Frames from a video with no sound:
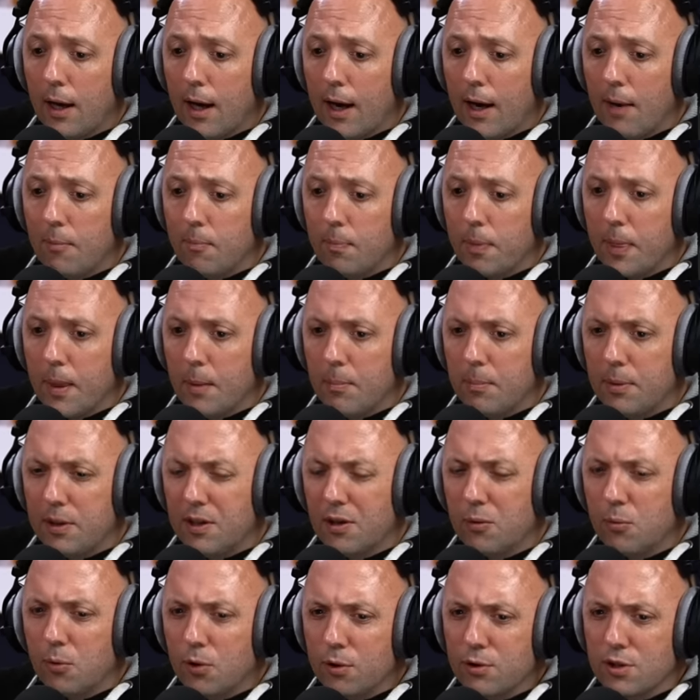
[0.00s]

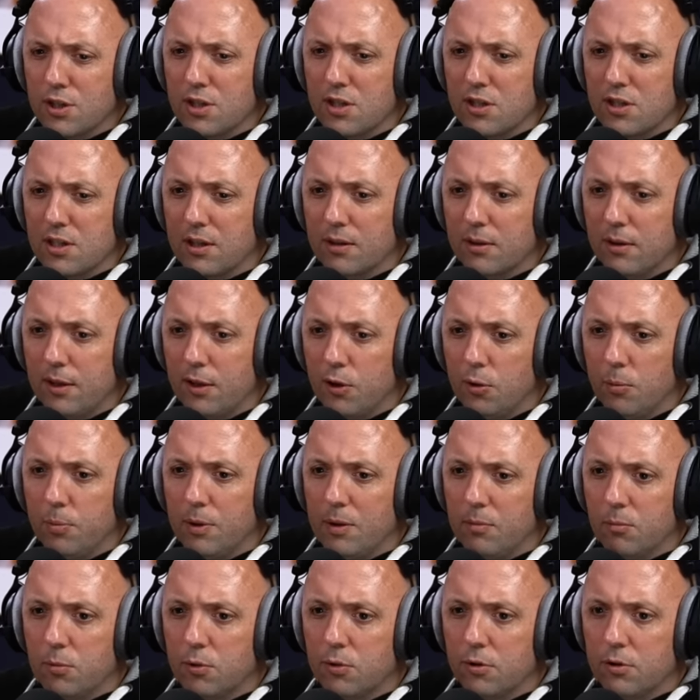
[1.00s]
But there was just a little
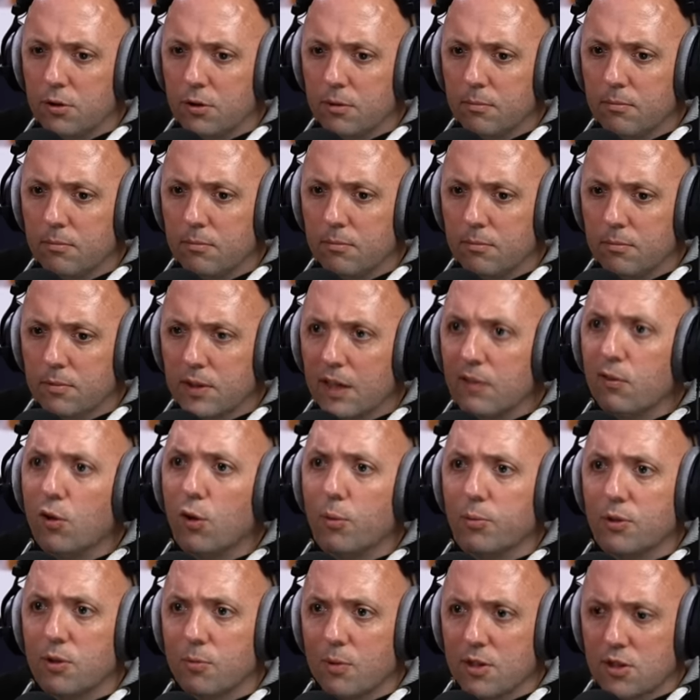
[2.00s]
bit more kind
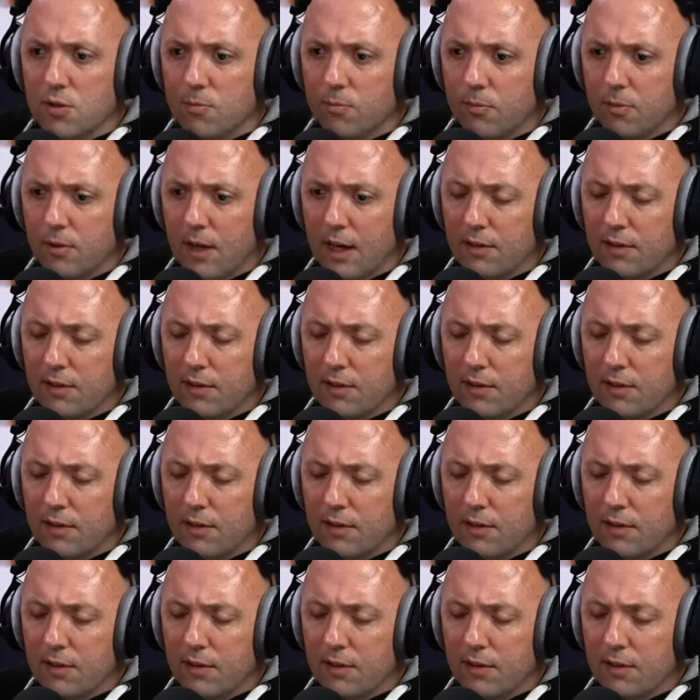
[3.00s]
of optimism,